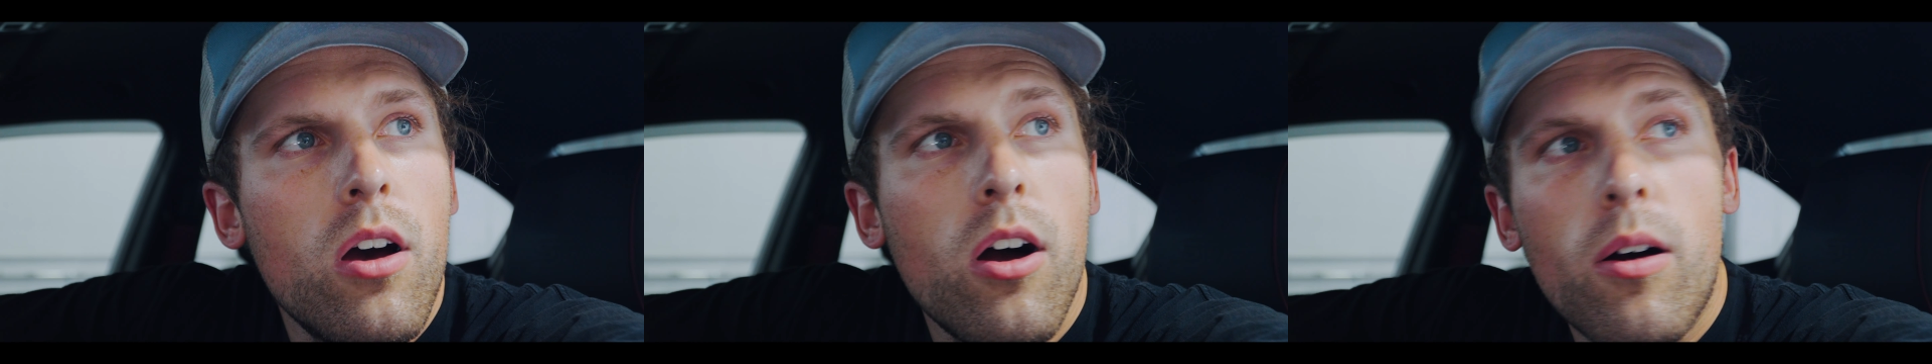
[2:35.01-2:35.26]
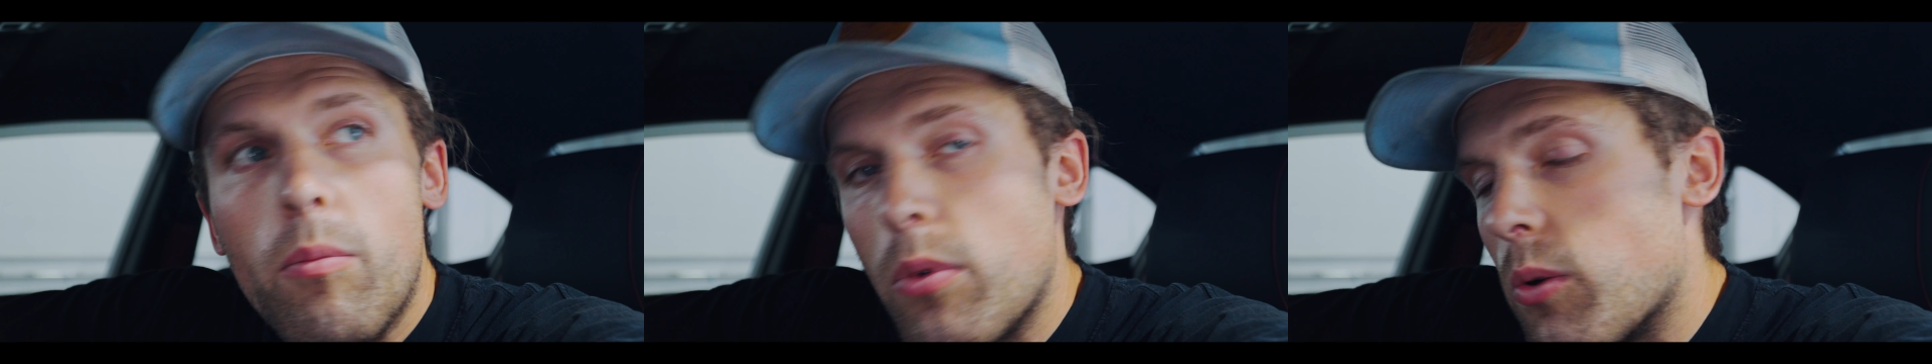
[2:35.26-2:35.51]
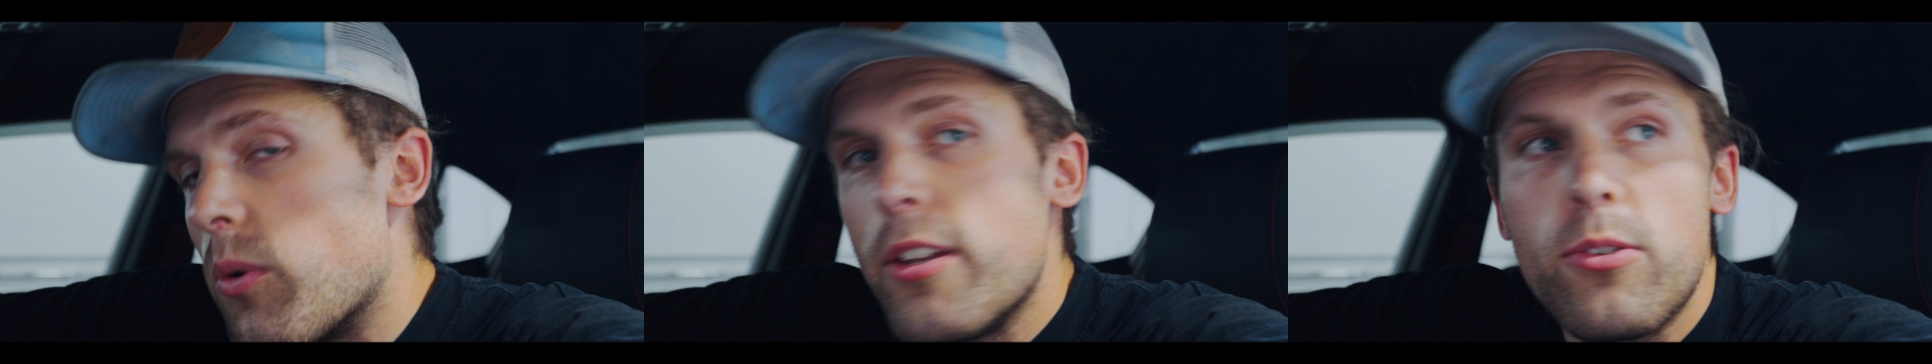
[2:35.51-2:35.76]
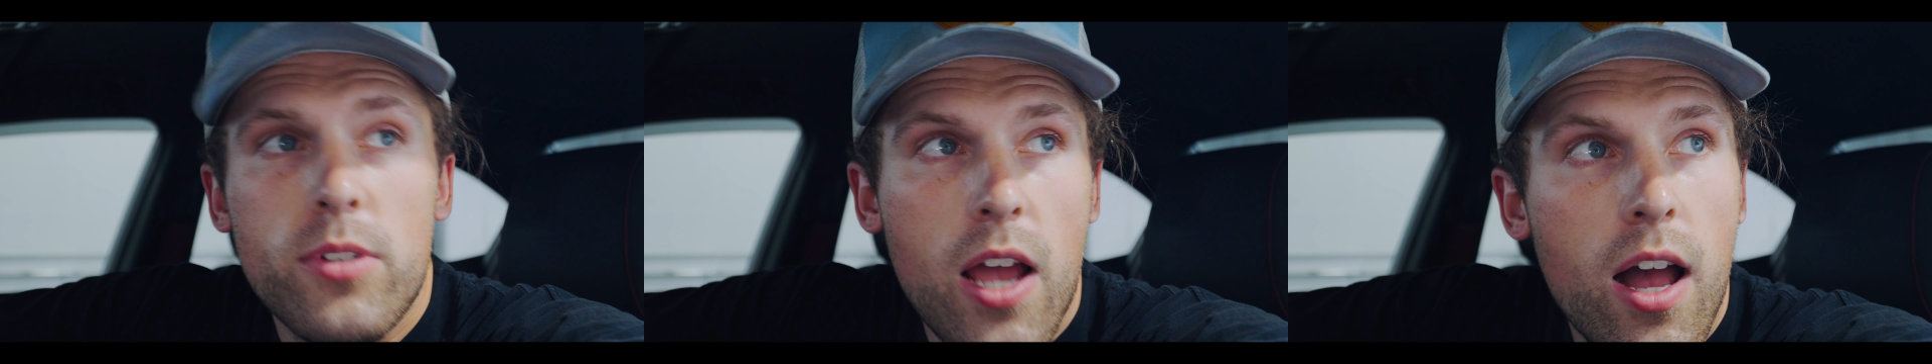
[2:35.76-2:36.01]
But when
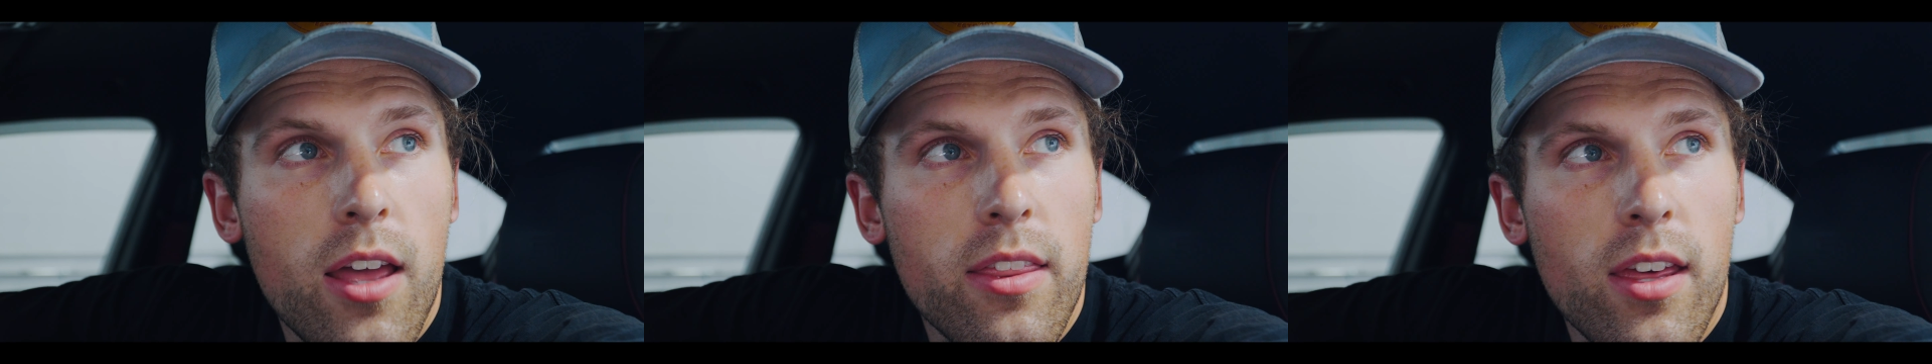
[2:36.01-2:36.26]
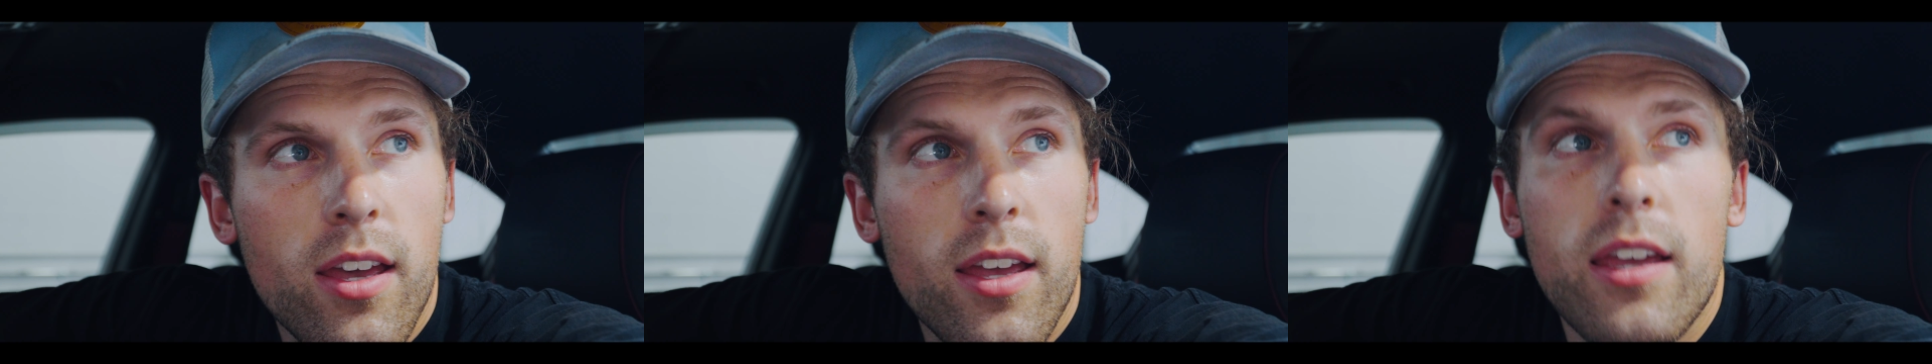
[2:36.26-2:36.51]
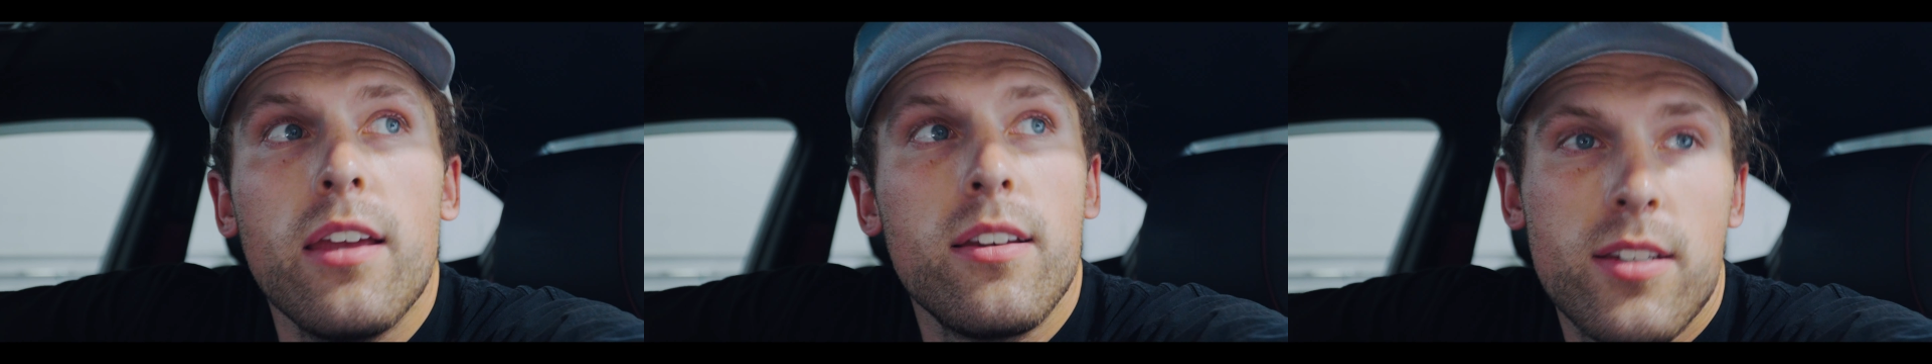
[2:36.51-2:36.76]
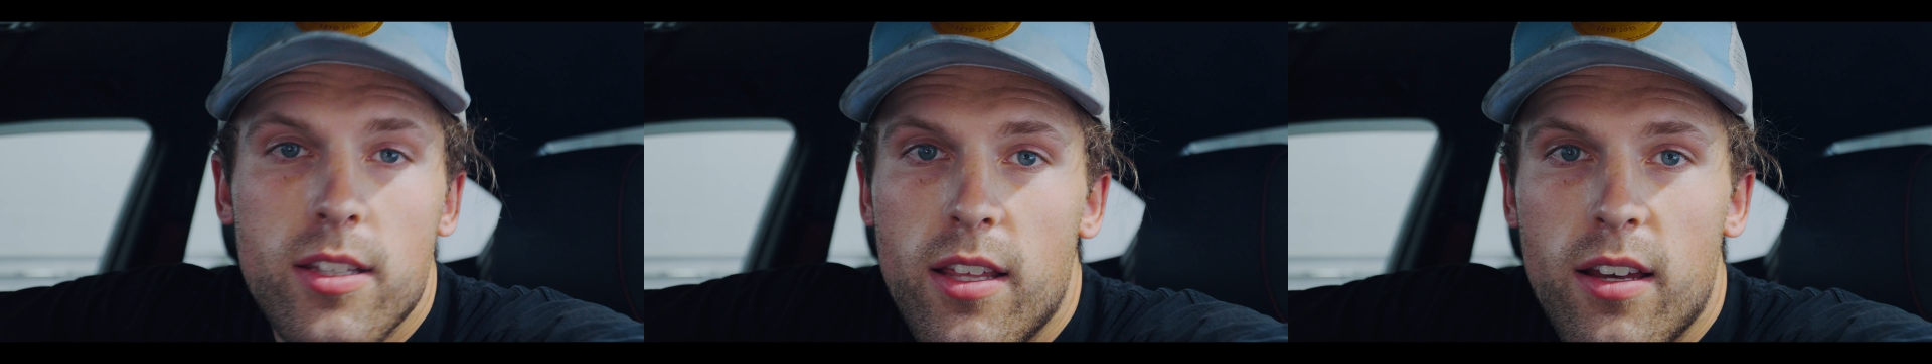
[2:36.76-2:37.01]
you tie that
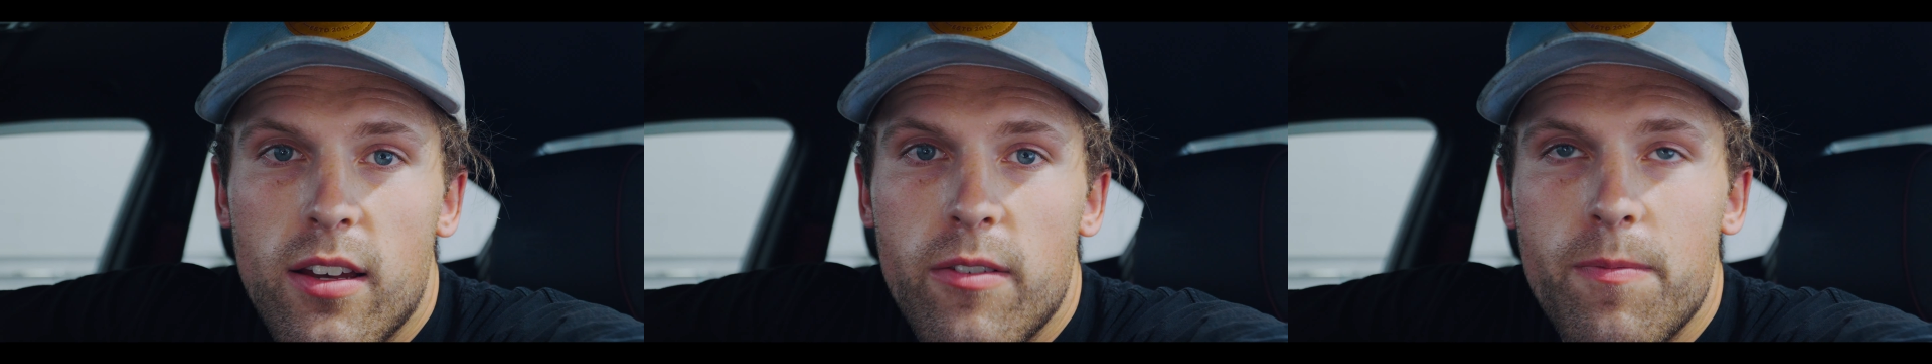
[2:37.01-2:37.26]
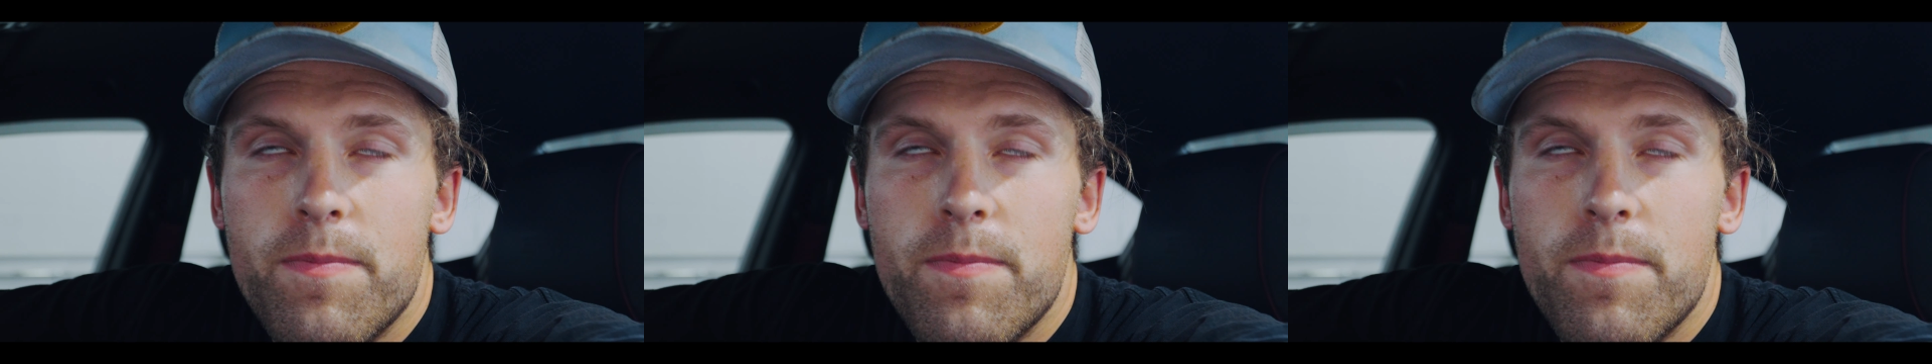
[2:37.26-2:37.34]
into the